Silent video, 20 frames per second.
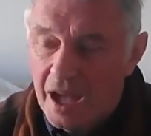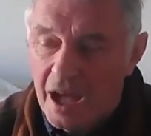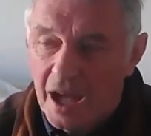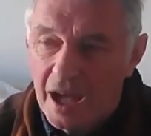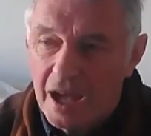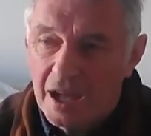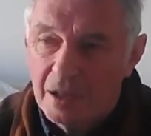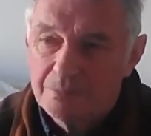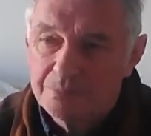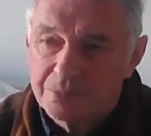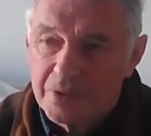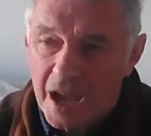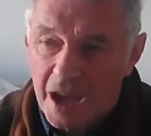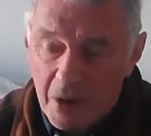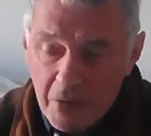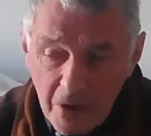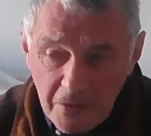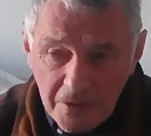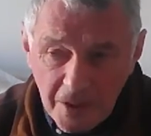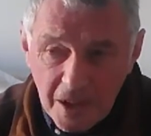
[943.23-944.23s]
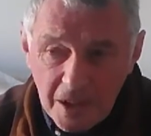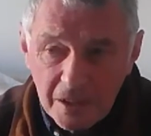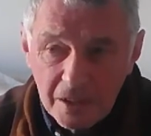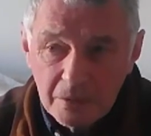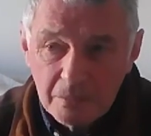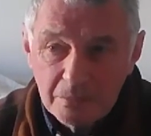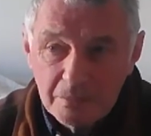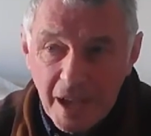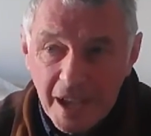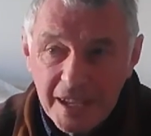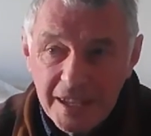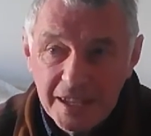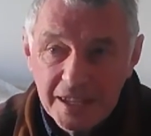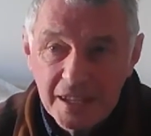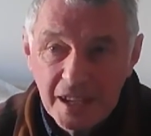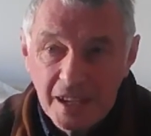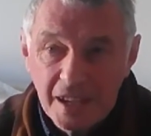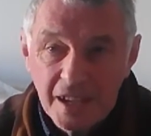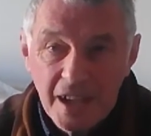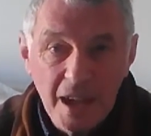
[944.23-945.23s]
However, my
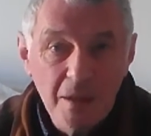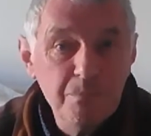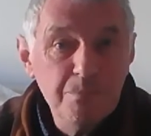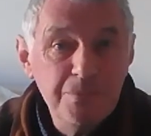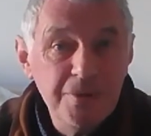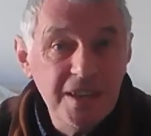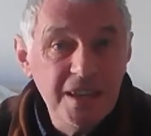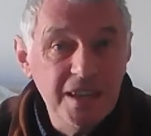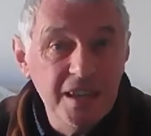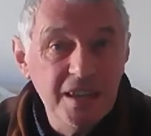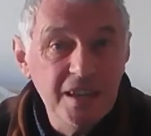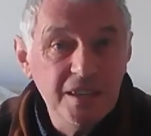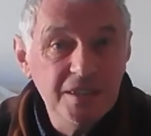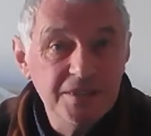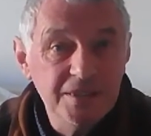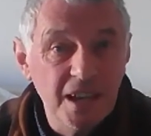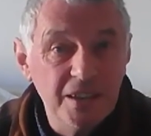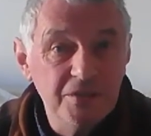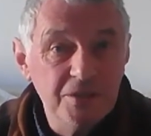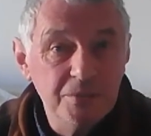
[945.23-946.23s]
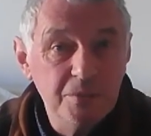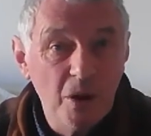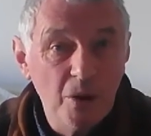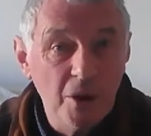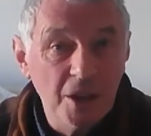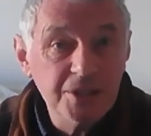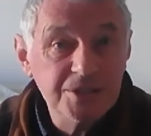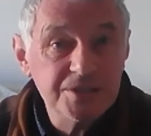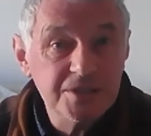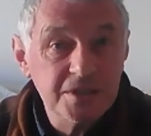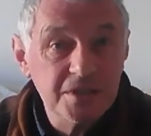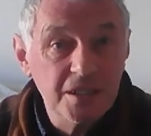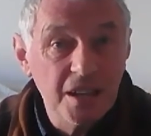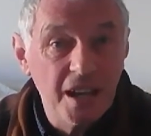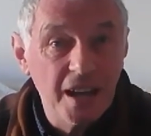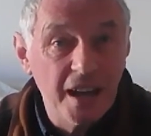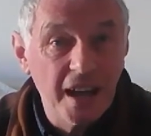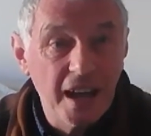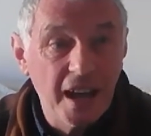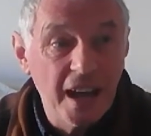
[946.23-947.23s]
MP, David Mowat,
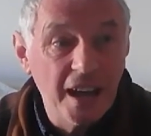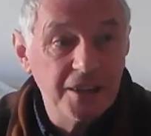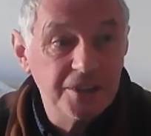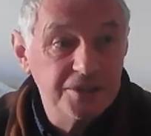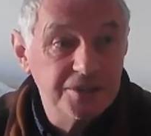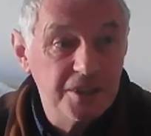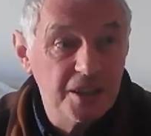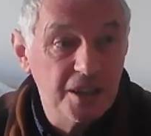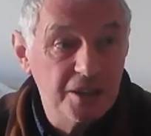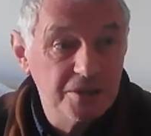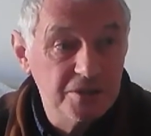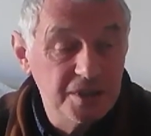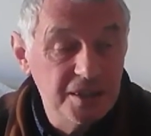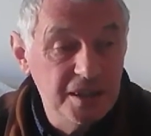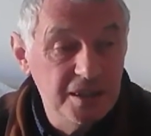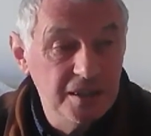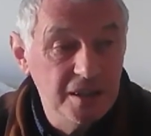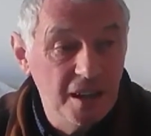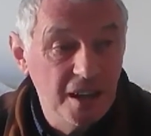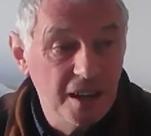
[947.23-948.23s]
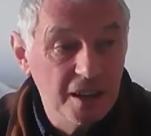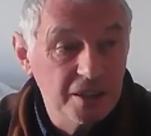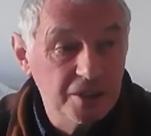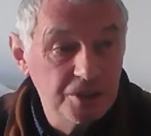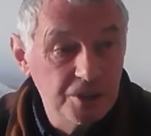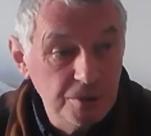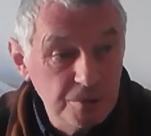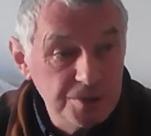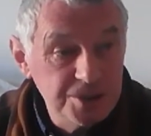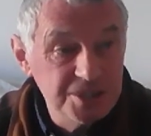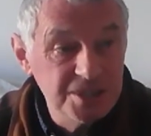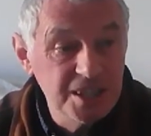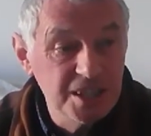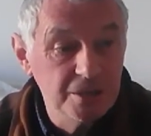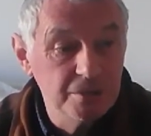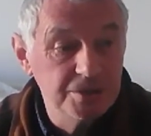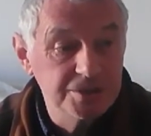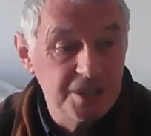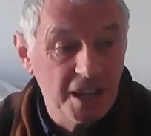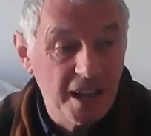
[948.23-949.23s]
and the QC
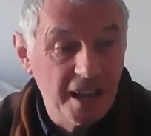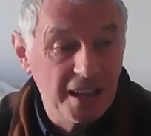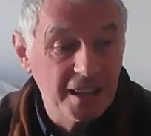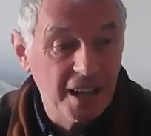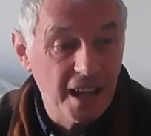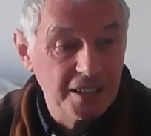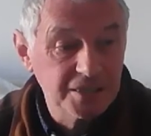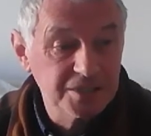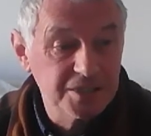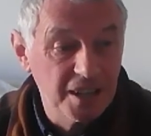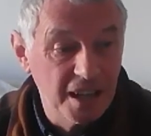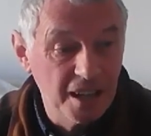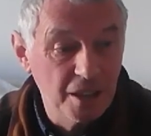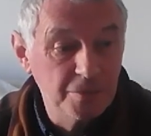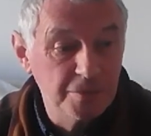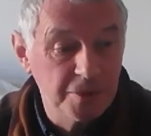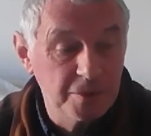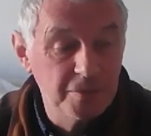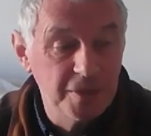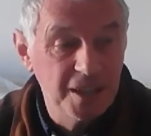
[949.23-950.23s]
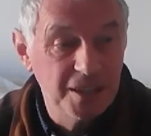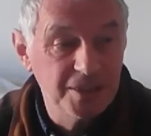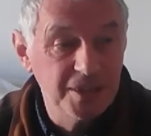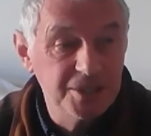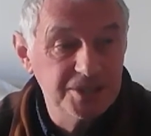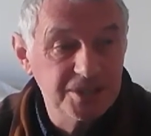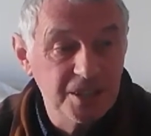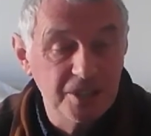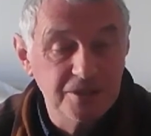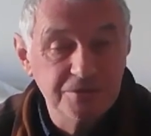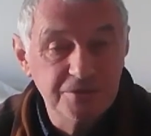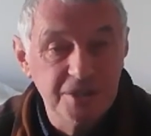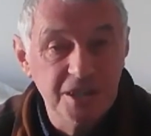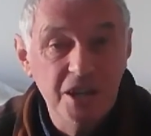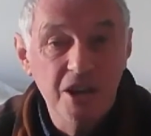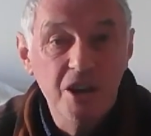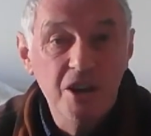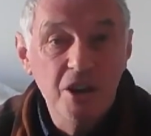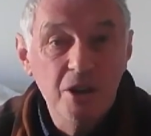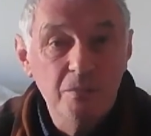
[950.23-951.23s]
who was helping me in this country,
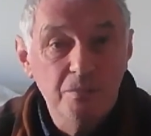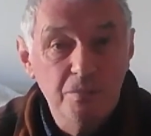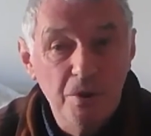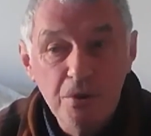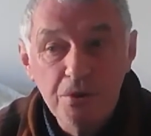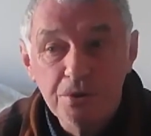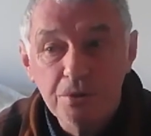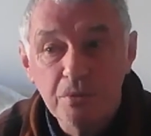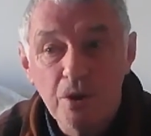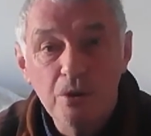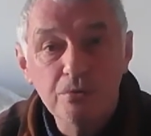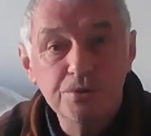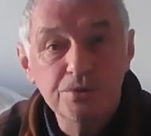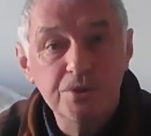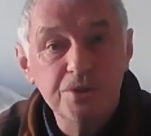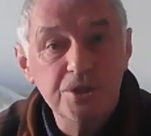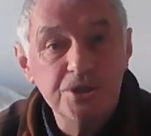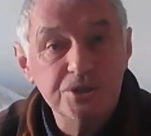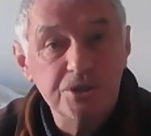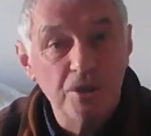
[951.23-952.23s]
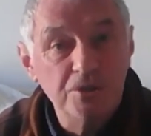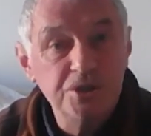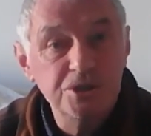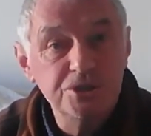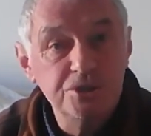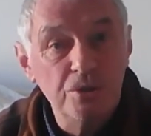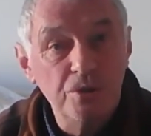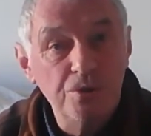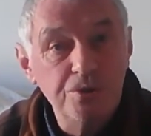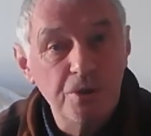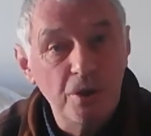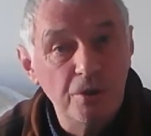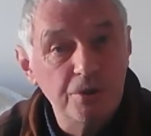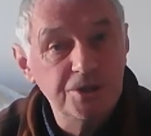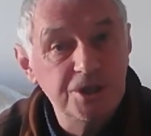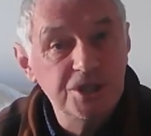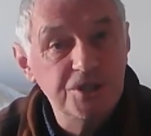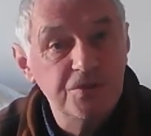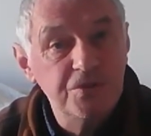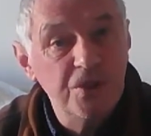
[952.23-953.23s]
both wrote to the Scottish
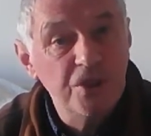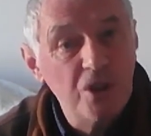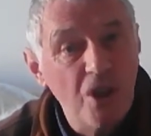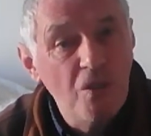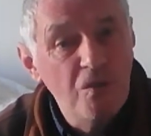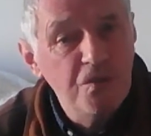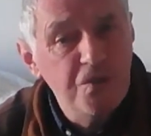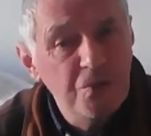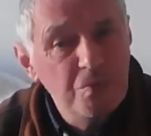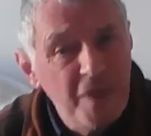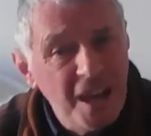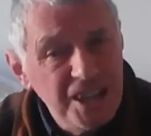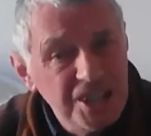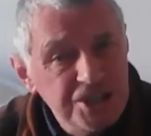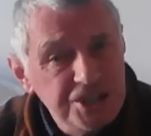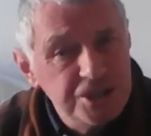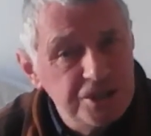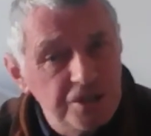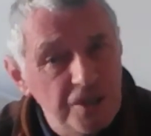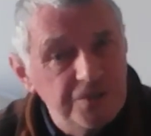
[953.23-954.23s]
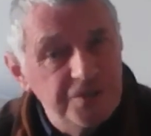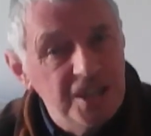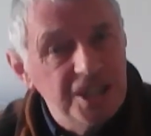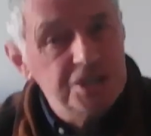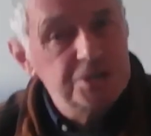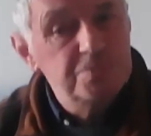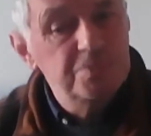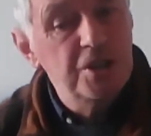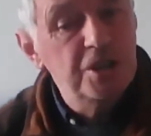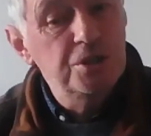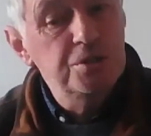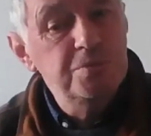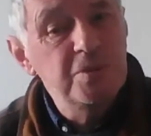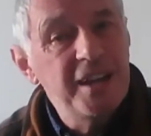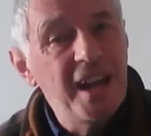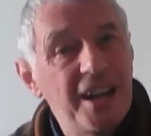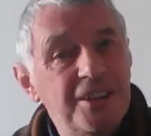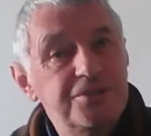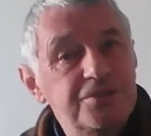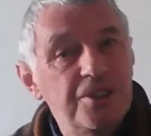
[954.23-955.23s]
authorities for confirmation of this, because we
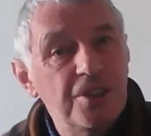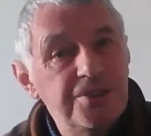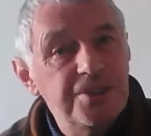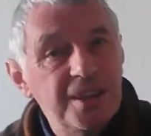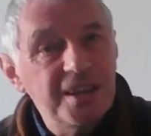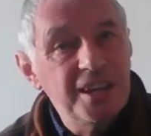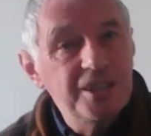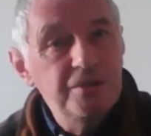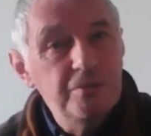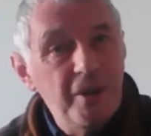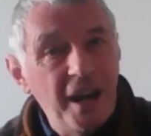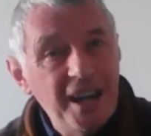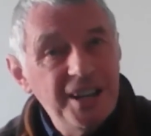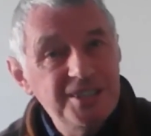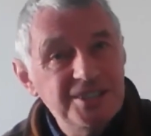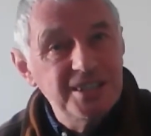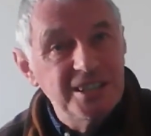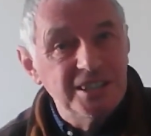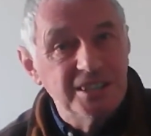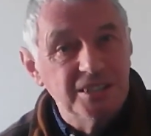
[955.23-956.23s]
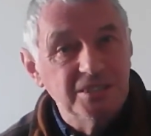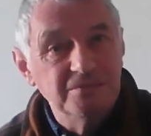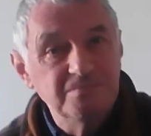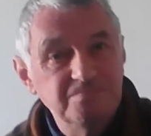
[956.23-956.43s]
had nothing in writing.